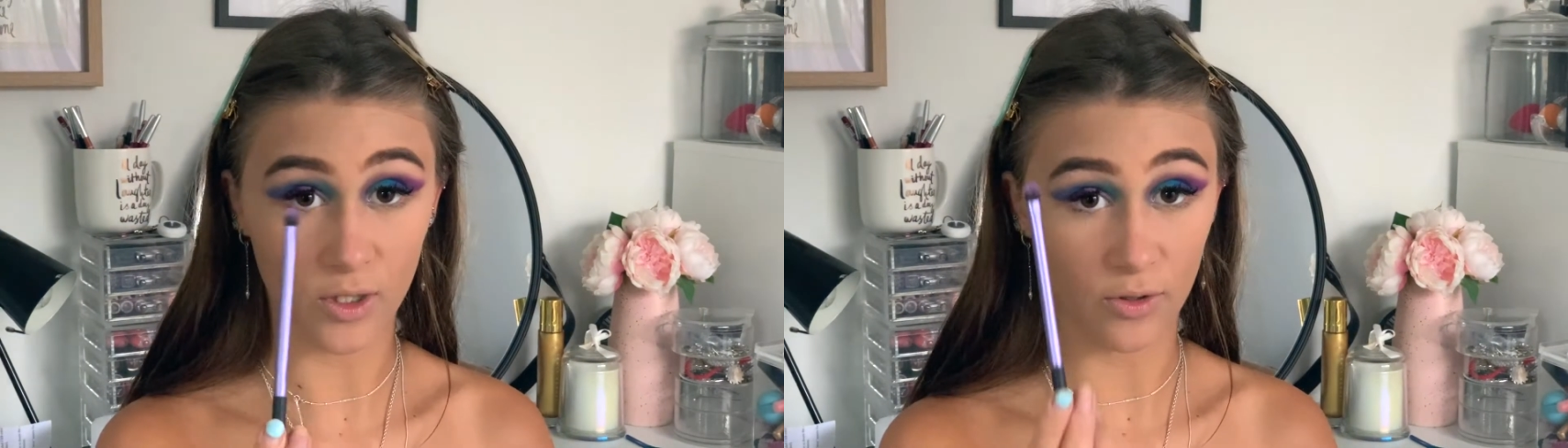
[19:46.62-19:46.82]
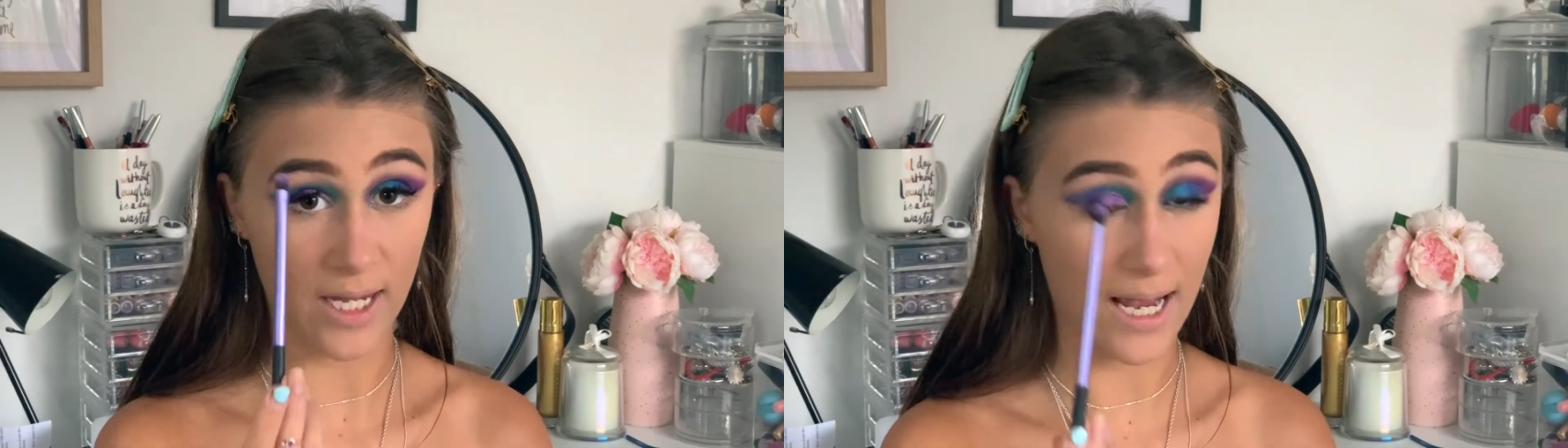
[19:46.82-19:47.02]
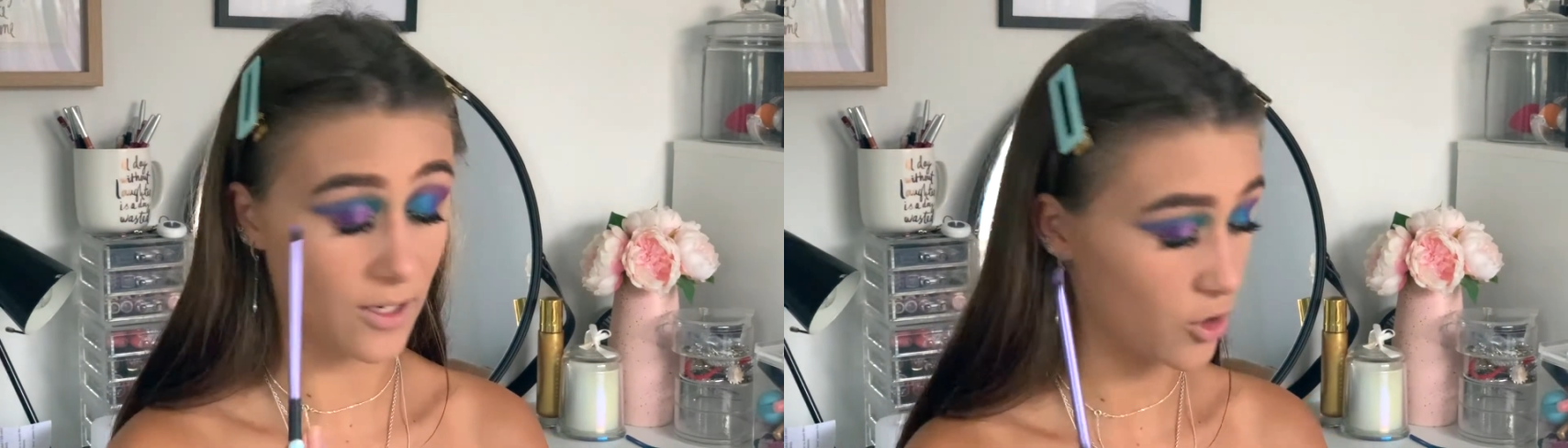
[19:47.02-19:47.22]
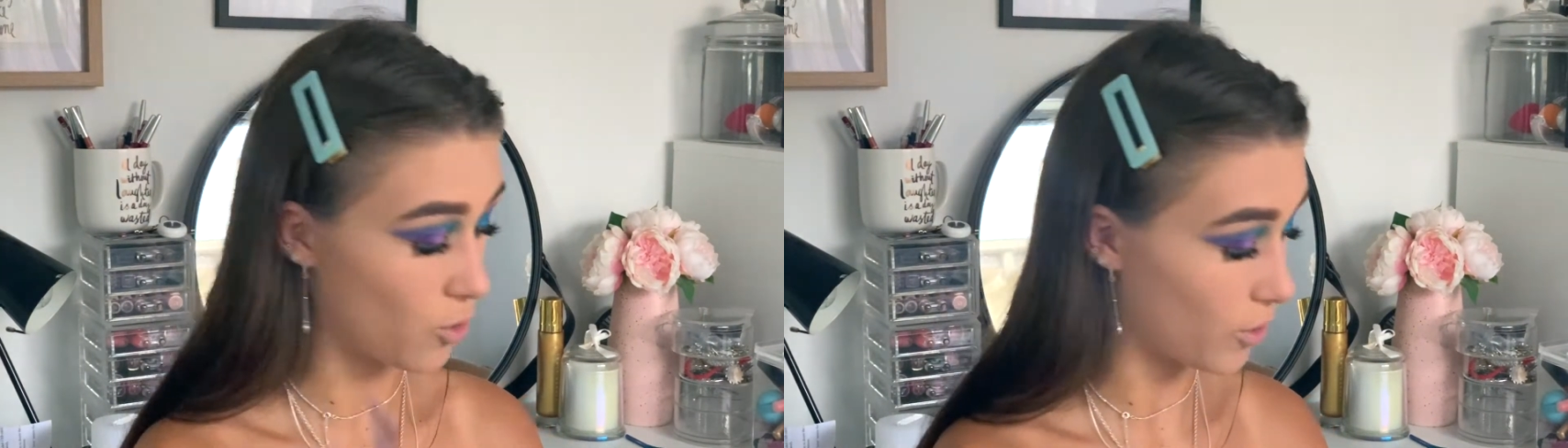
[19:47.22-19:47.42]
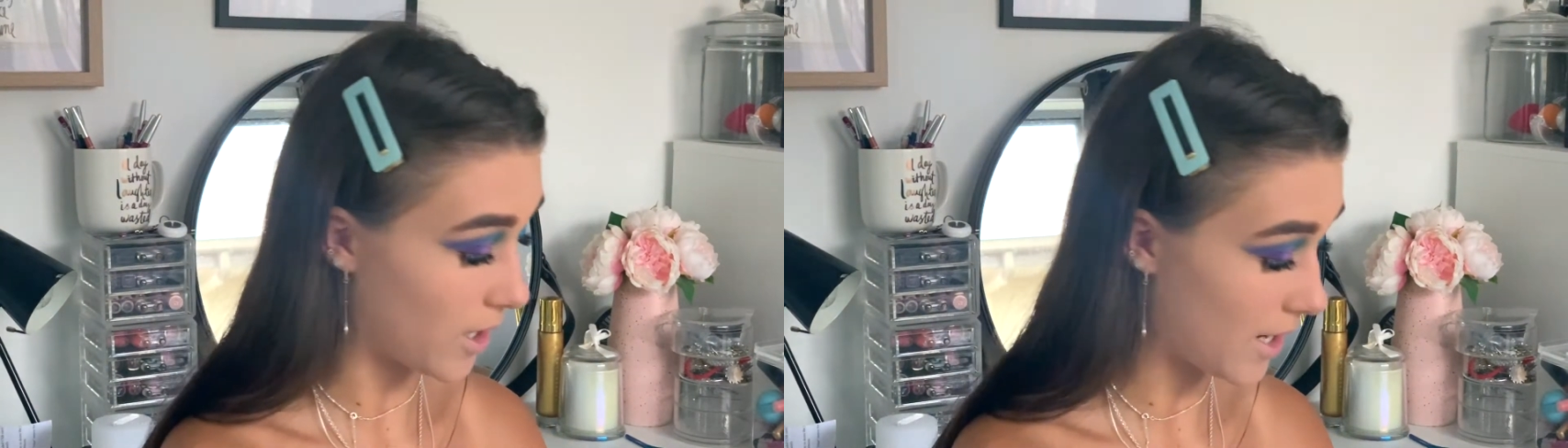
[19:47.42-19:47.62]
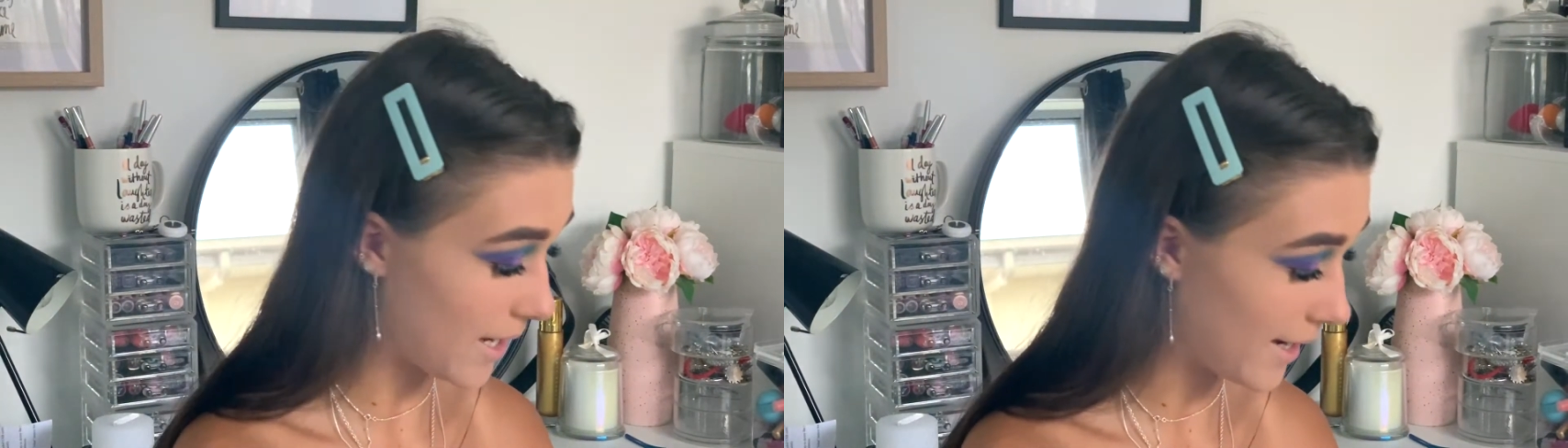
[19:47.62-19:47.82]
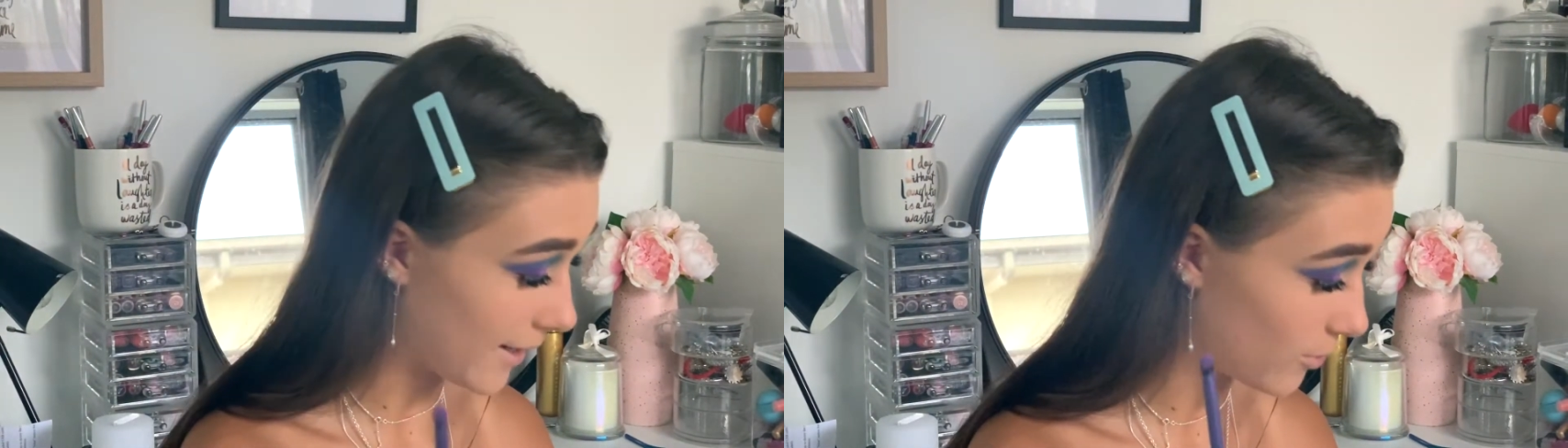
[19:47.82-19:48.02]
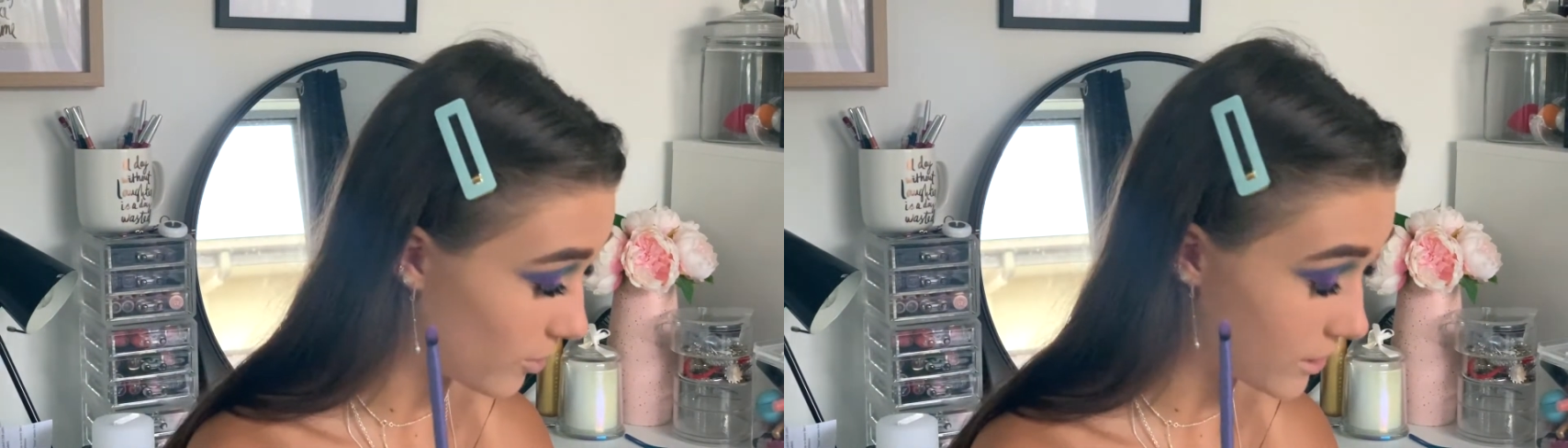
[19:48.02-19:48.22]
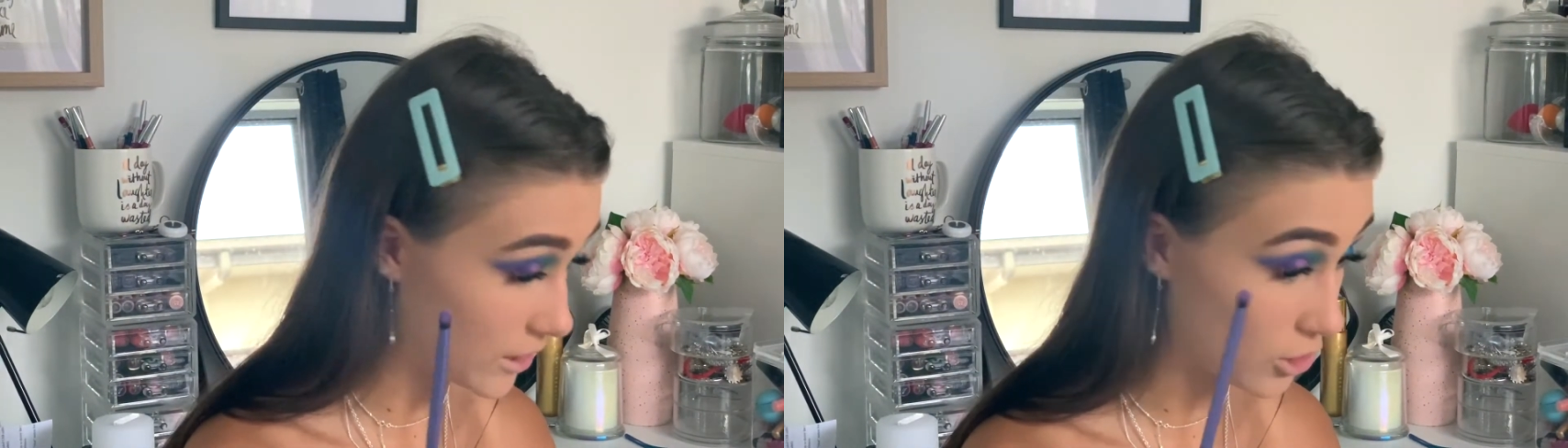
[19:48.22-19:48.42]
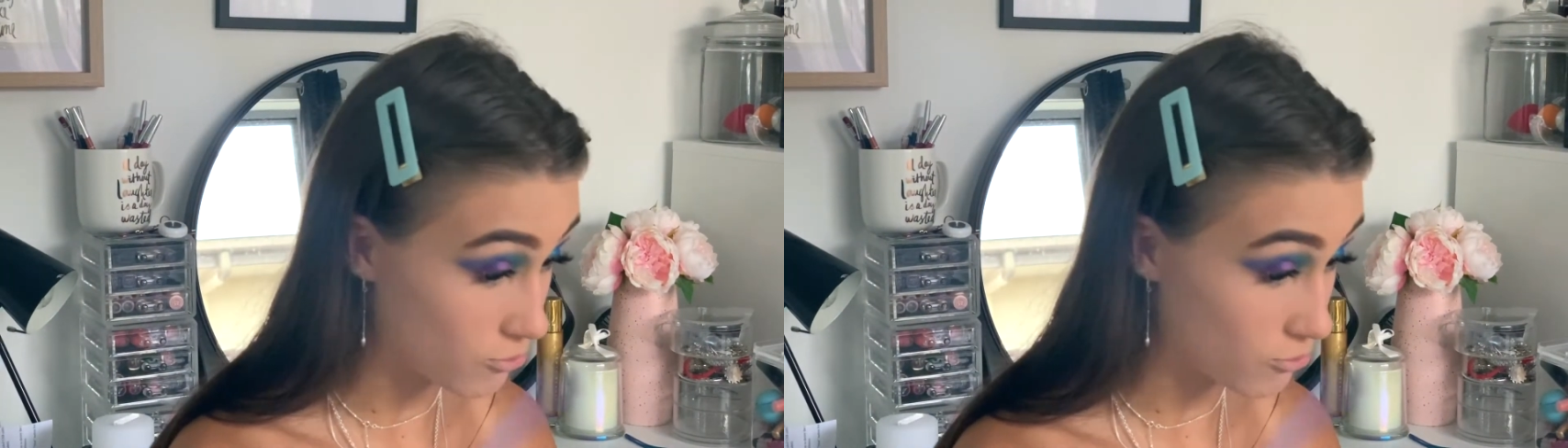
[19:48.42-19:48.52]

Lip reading: in the ash corner, and we're gonna